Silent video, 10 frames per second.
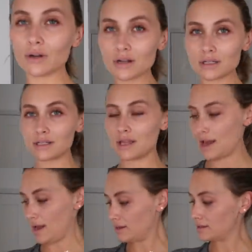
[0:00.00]
nice is
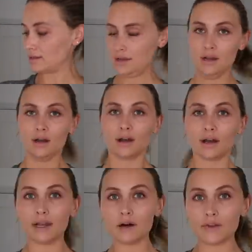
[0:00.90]
this?
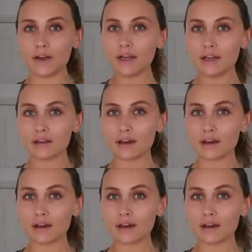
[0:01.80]
I love it.